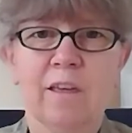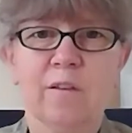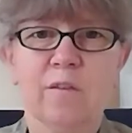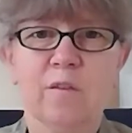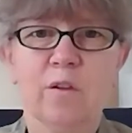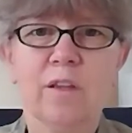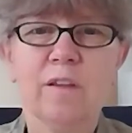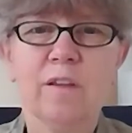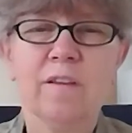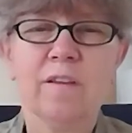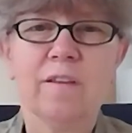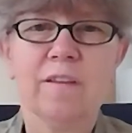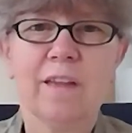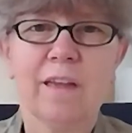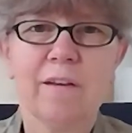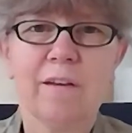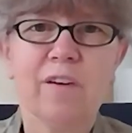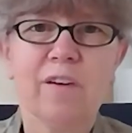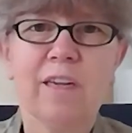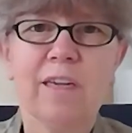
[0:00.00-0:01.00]
So this is
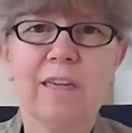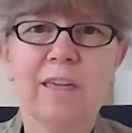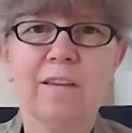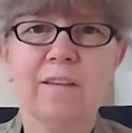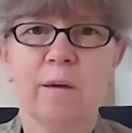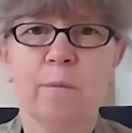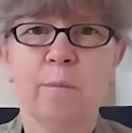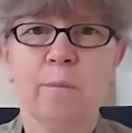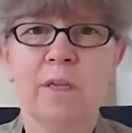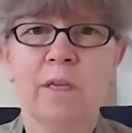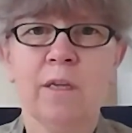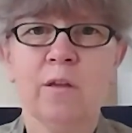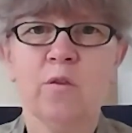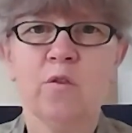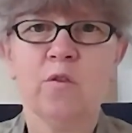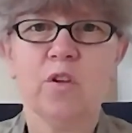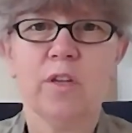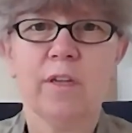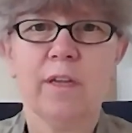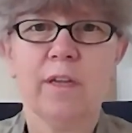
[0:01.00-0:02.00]
definitely something you
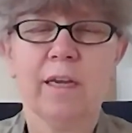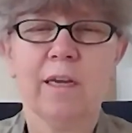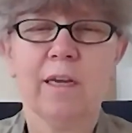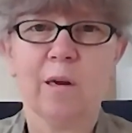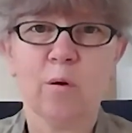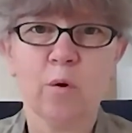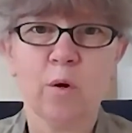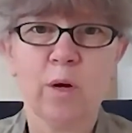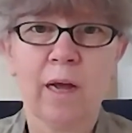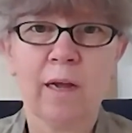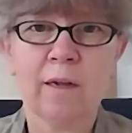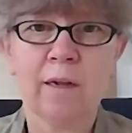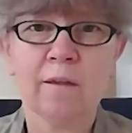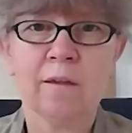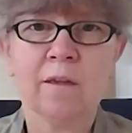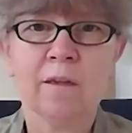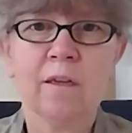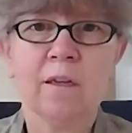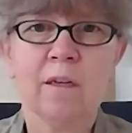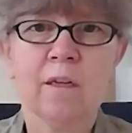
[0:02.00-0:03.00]
should take a look at
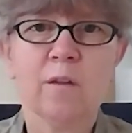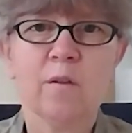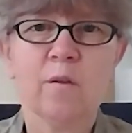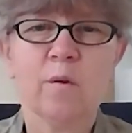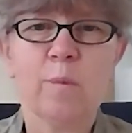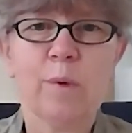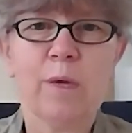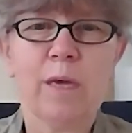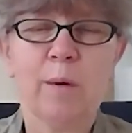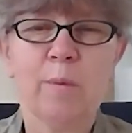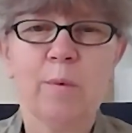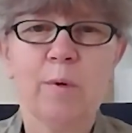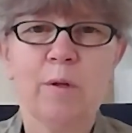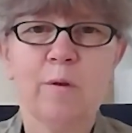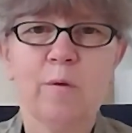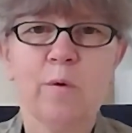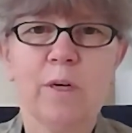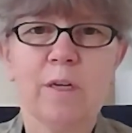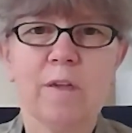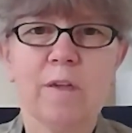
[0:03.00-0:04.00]
to be able
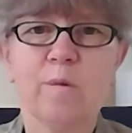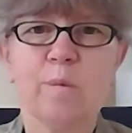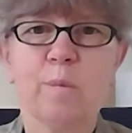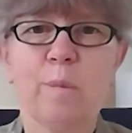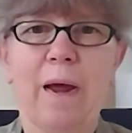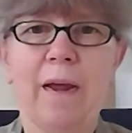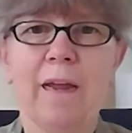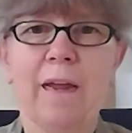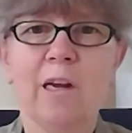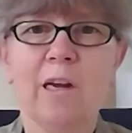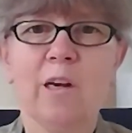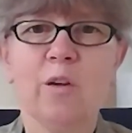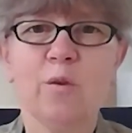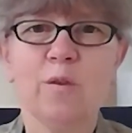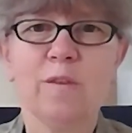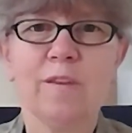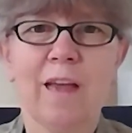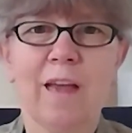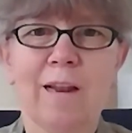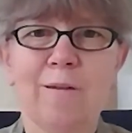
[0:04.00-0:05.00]
to inspire
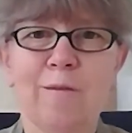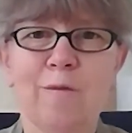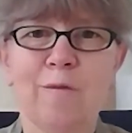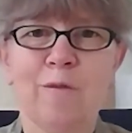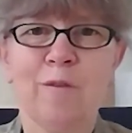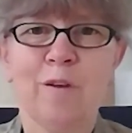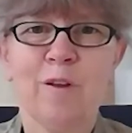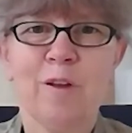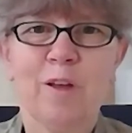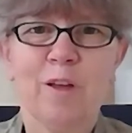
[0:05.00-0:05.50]
yourself